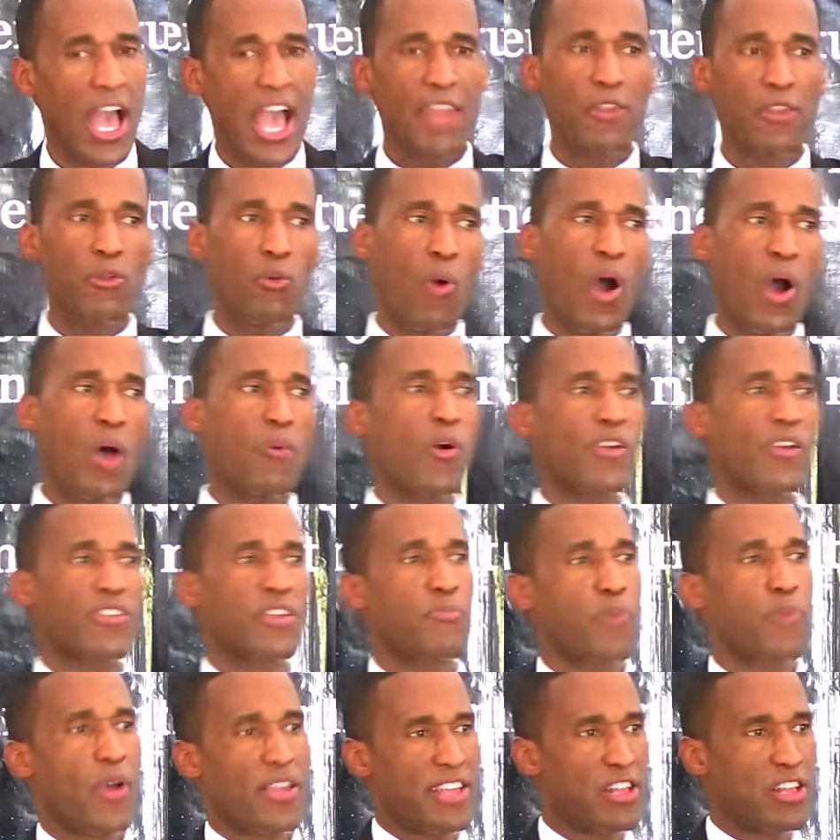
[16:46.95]
And what
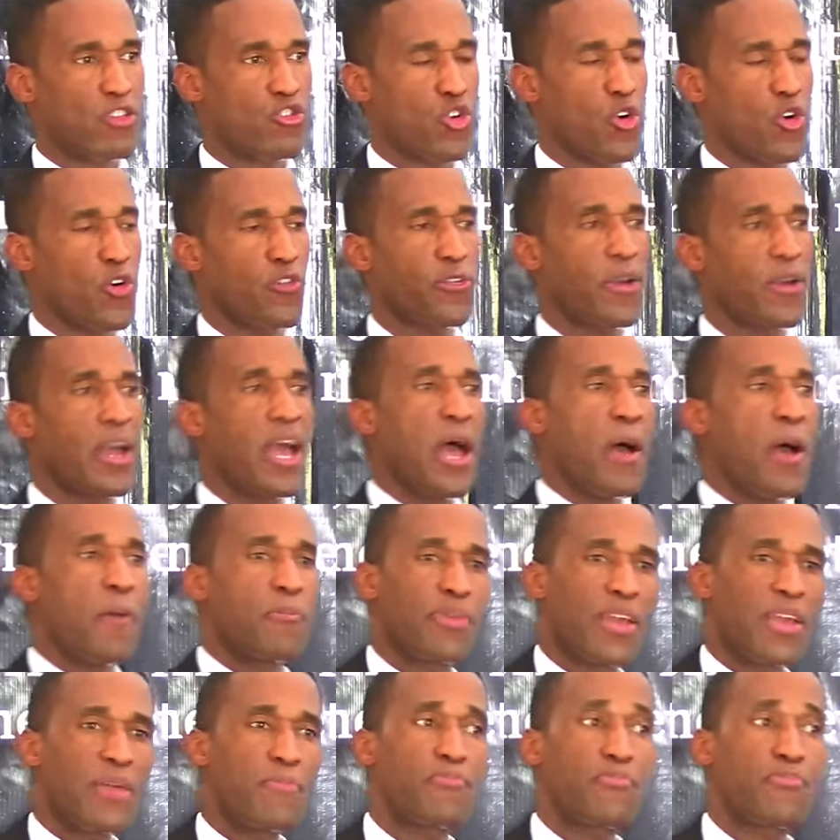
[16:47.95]
was the present truth?
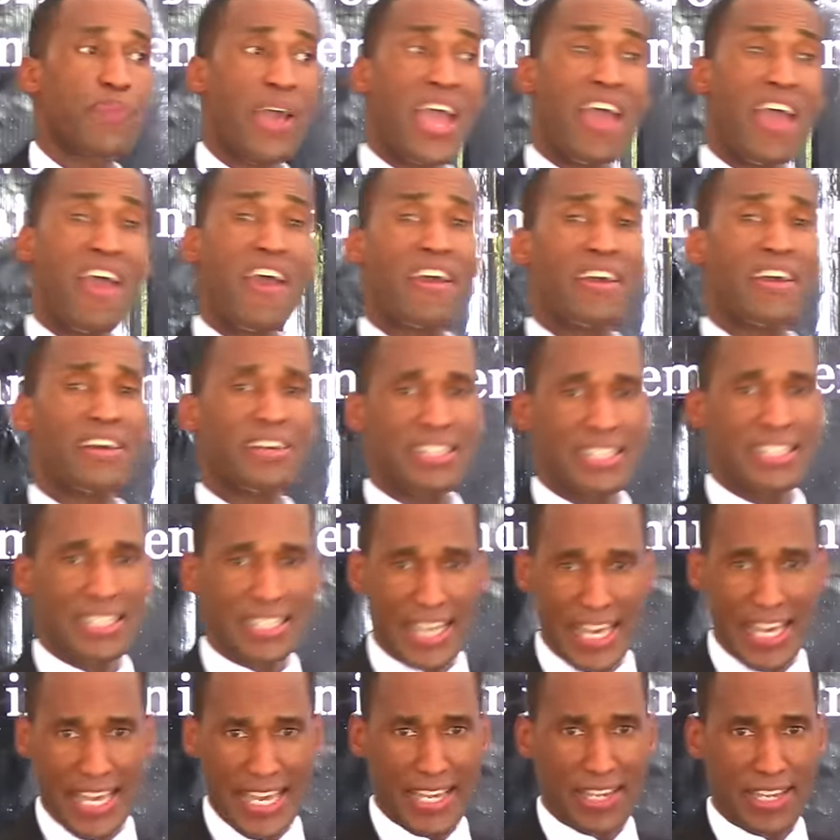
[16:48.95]

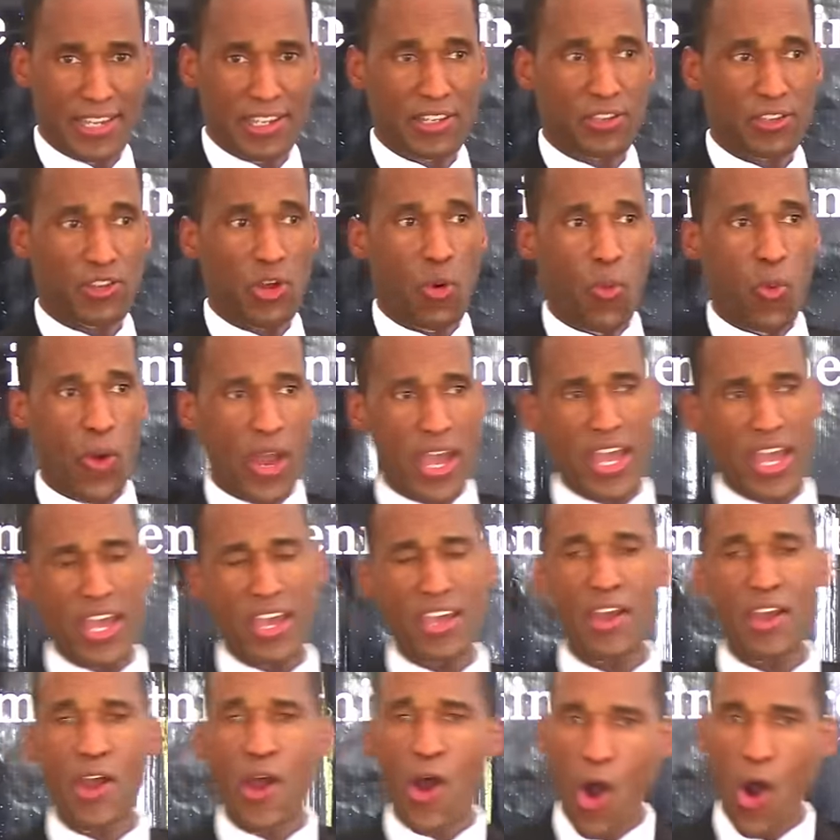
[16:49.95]
Prepare ye the
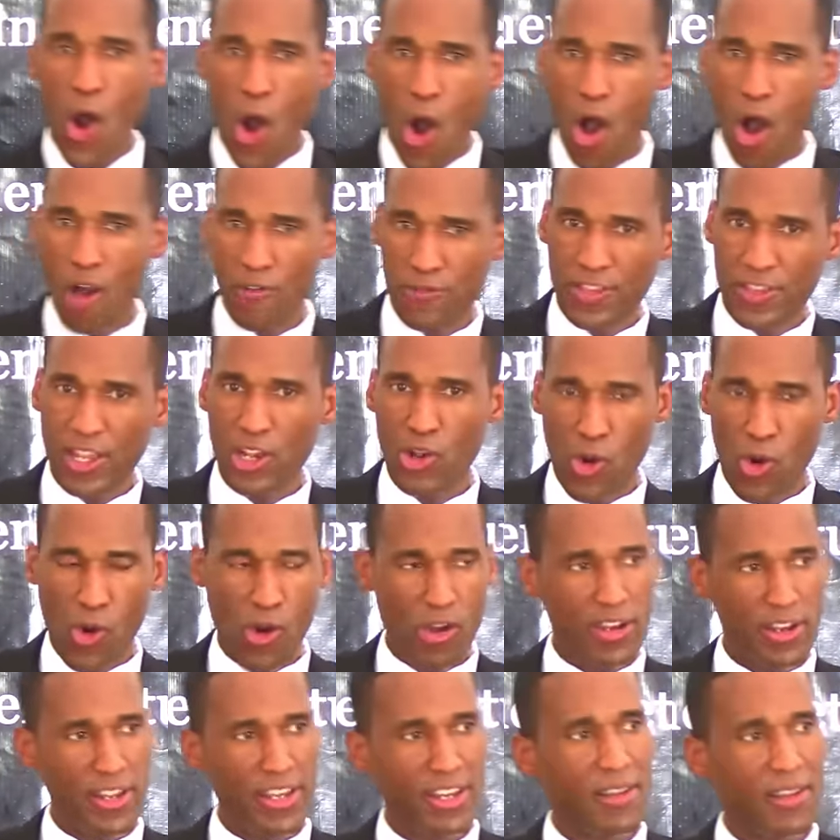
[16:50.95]
way of the
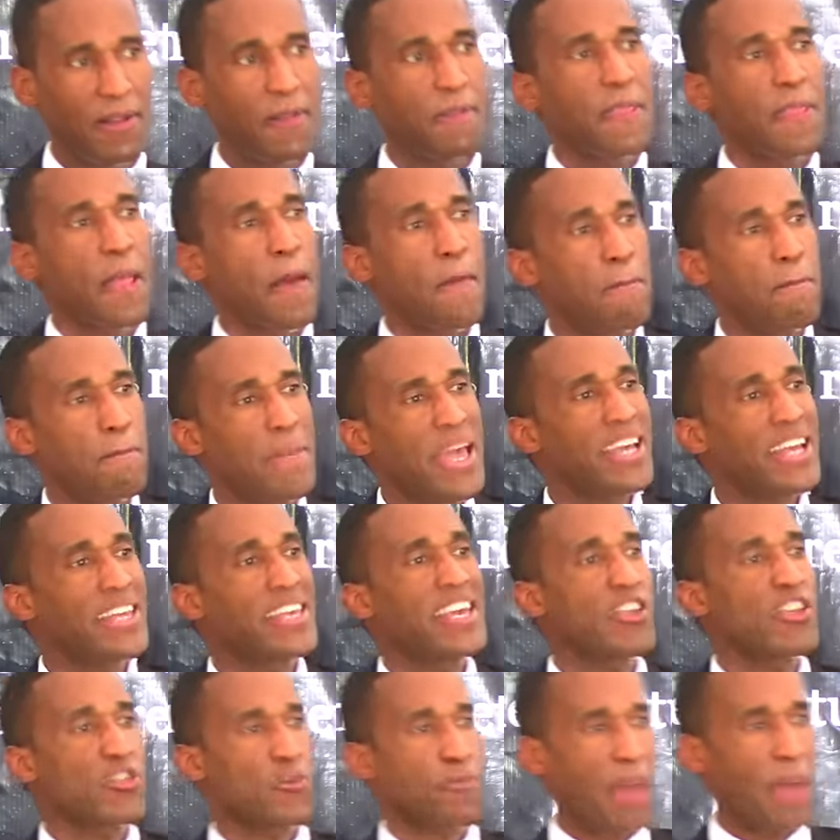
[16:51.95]
Lord,
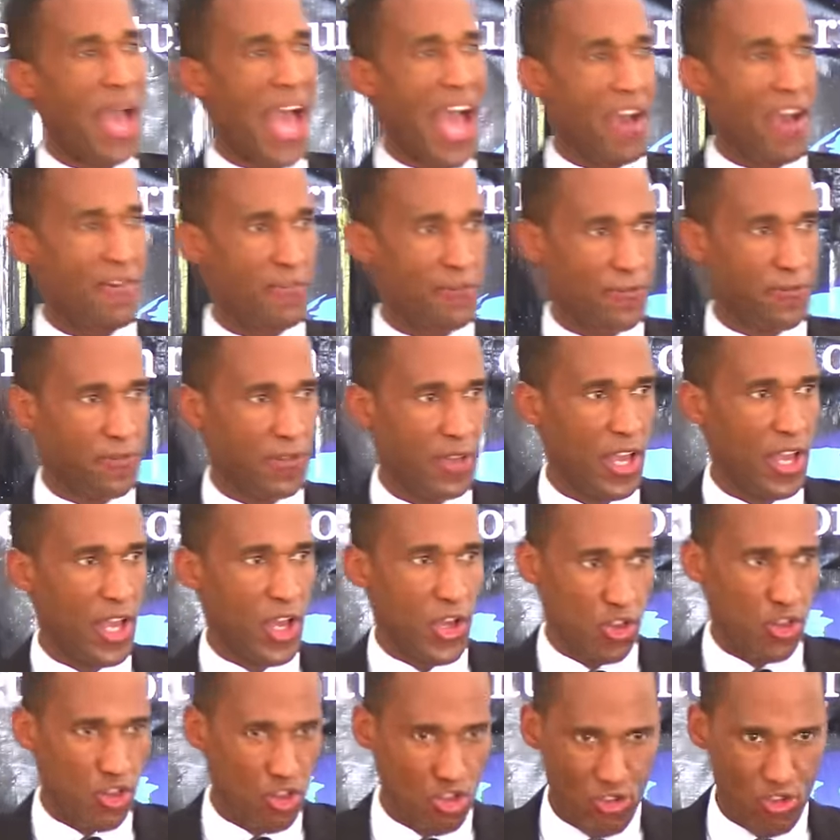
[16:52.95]
make his path
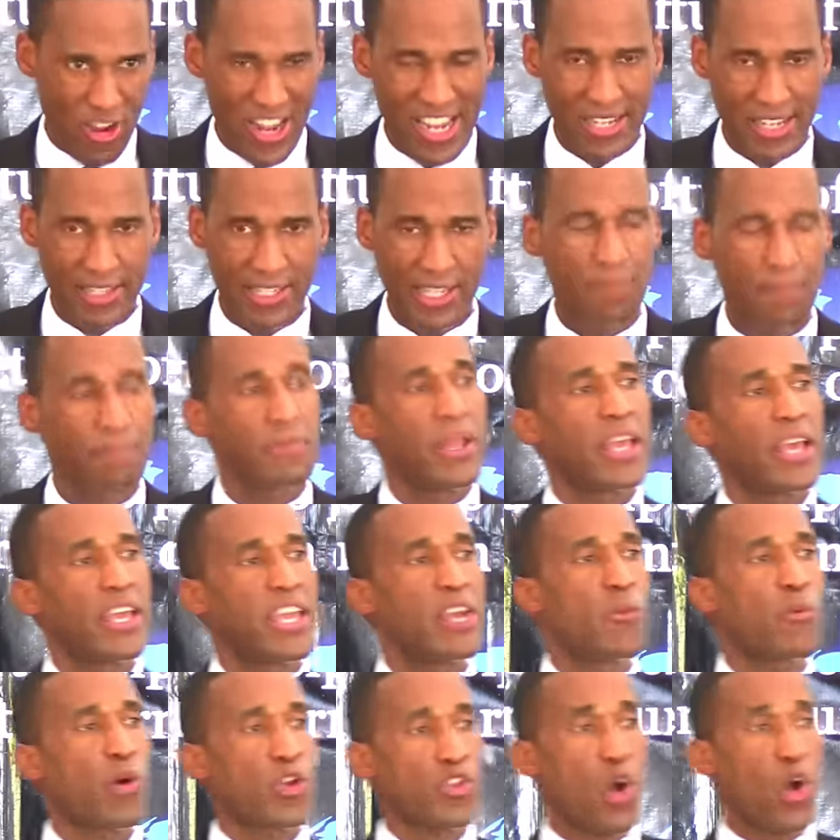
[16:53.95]
straight.
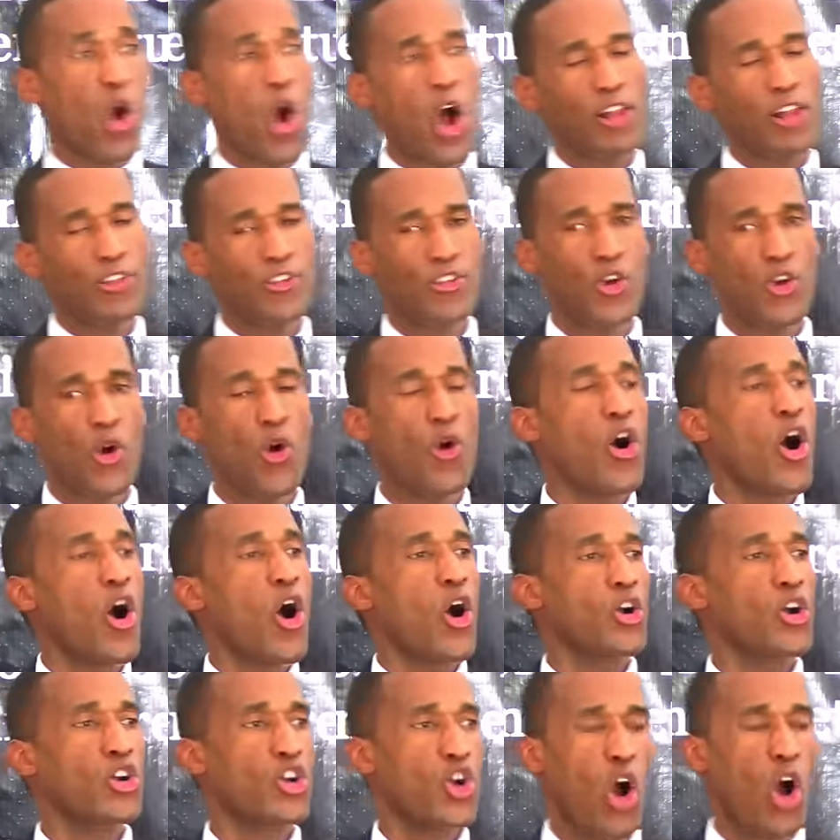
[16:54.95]
He was
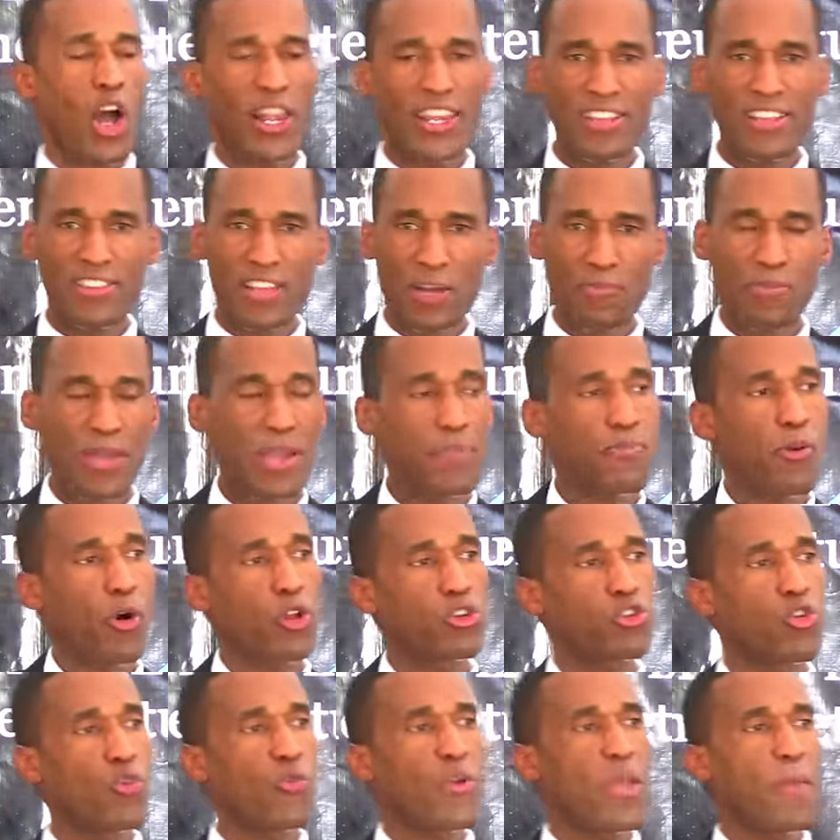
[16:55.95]
also calling the
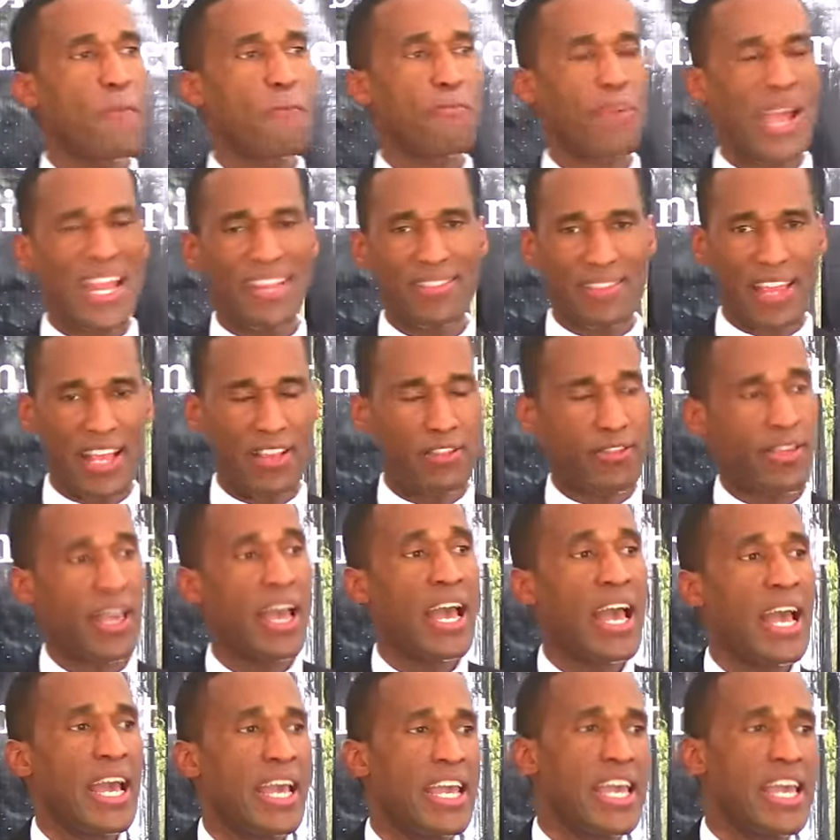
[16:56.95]
people to repentance.